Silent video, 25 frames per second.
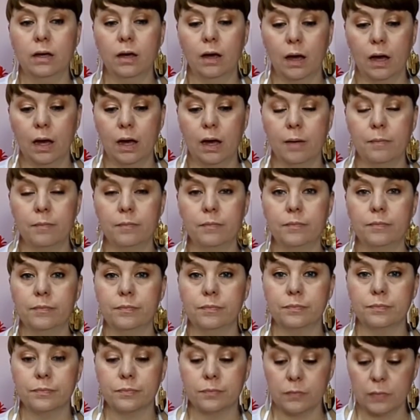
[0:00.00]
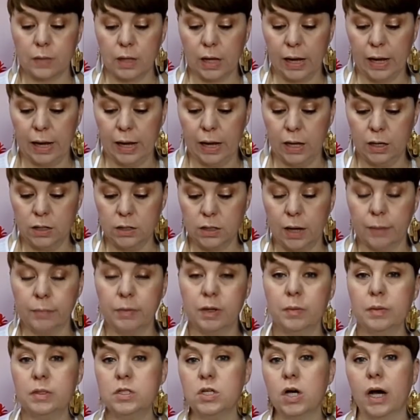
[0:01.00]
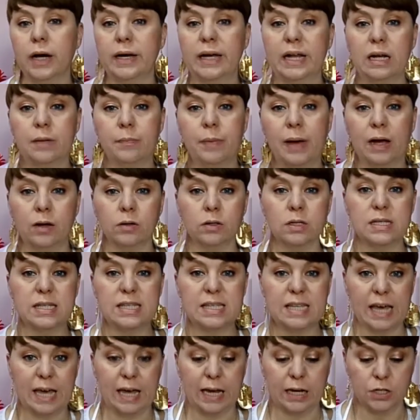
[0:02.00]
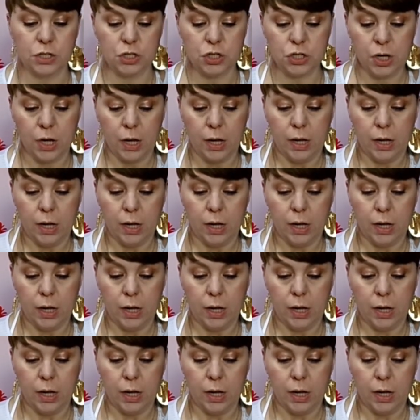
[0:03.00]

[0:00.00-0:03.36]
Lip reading: and I'm going to be talking about sage.